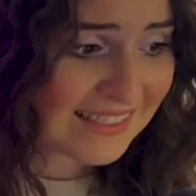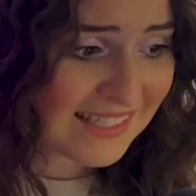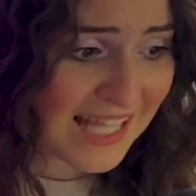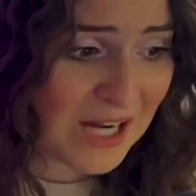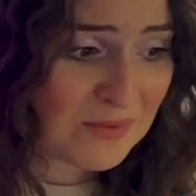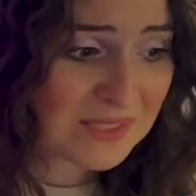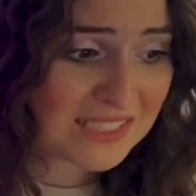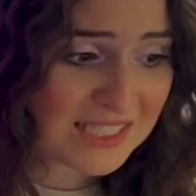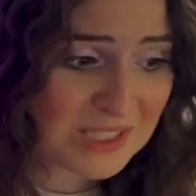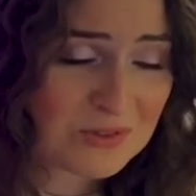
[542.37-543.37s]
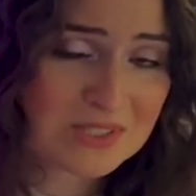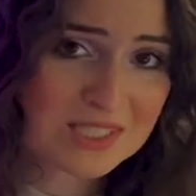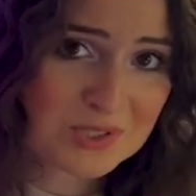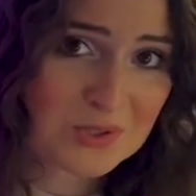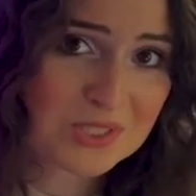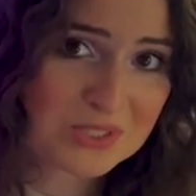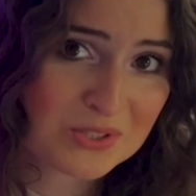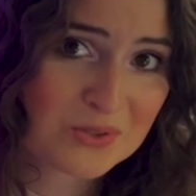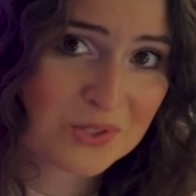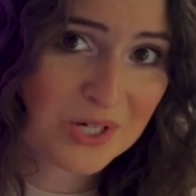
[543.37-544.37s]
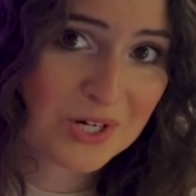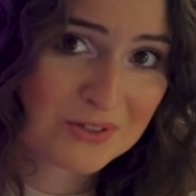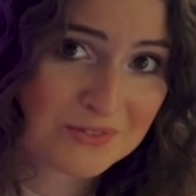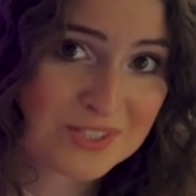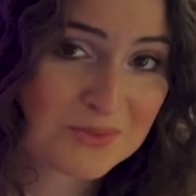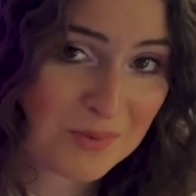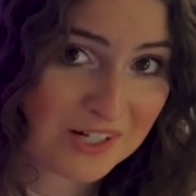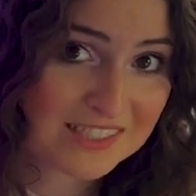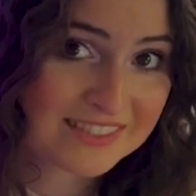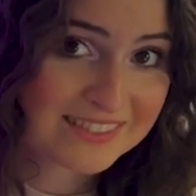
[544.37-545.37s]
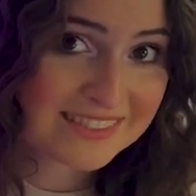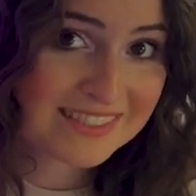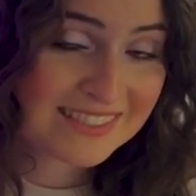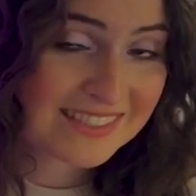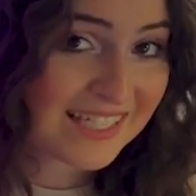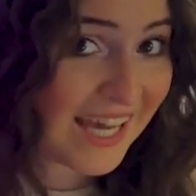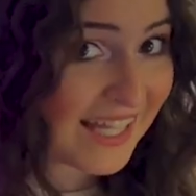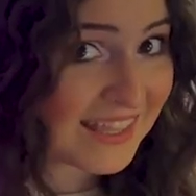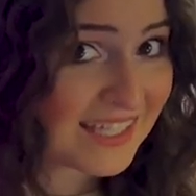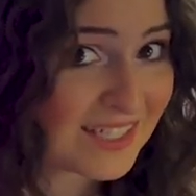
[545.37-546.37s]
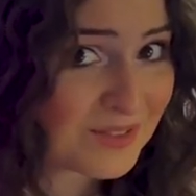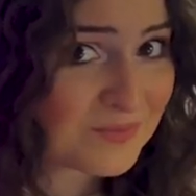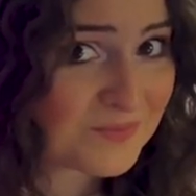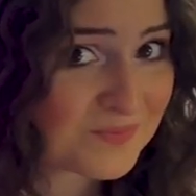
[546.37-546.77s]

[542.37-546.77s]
That was an interesting choice on the choreographer's part. Kathy?